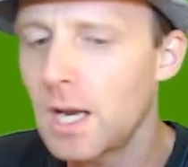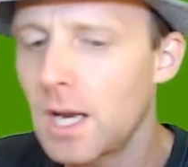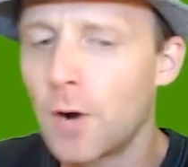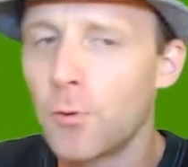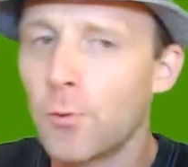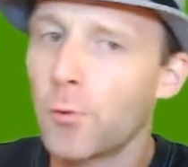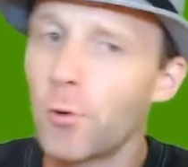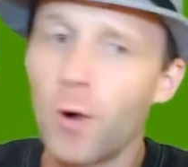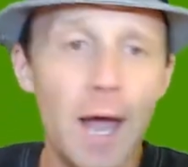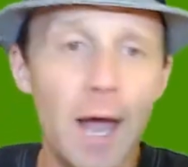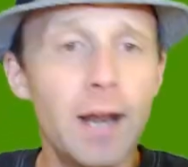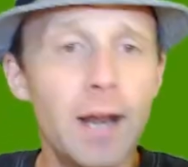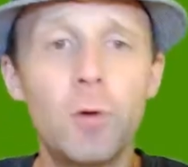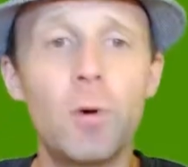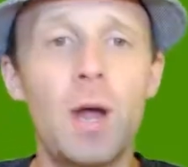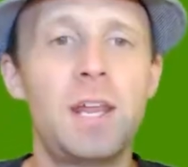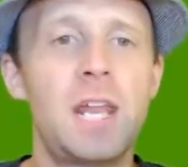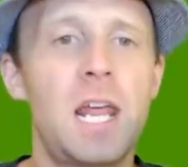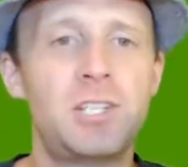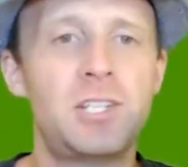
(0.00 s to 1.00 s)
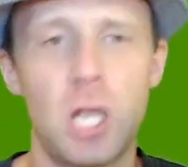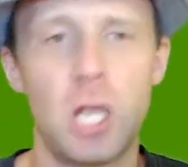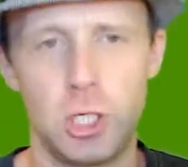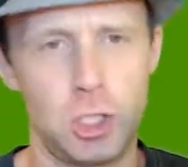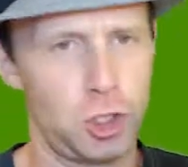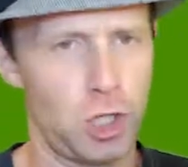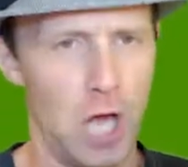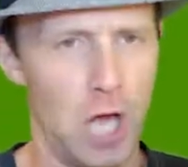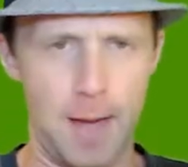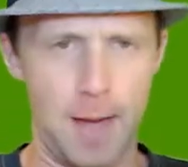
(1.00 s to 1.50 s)
Now, right away, they'd
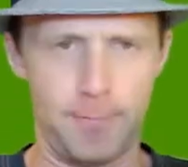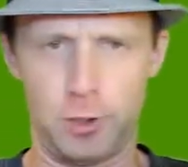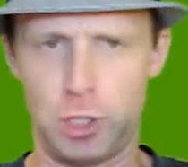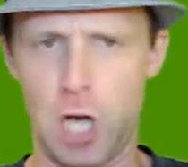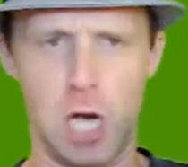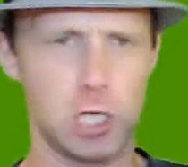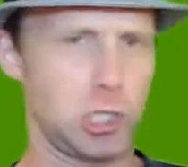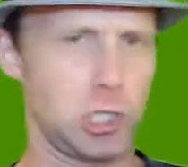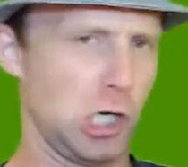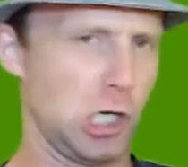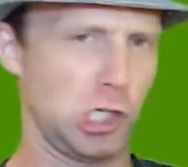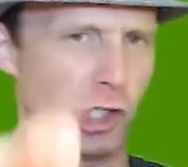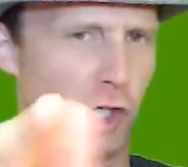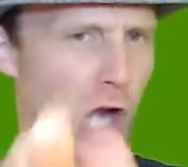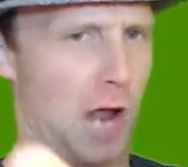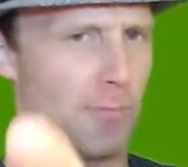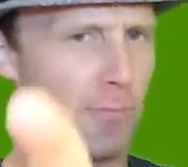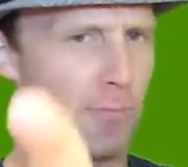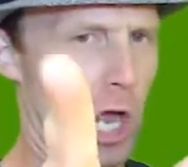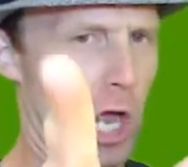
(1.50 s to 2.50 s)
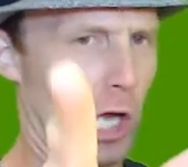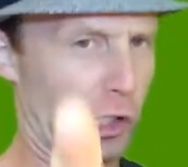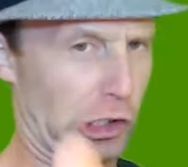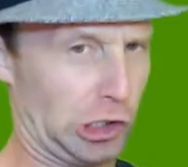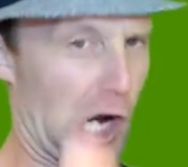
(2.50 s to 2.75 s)
say, "Stop, Jesse! Stop!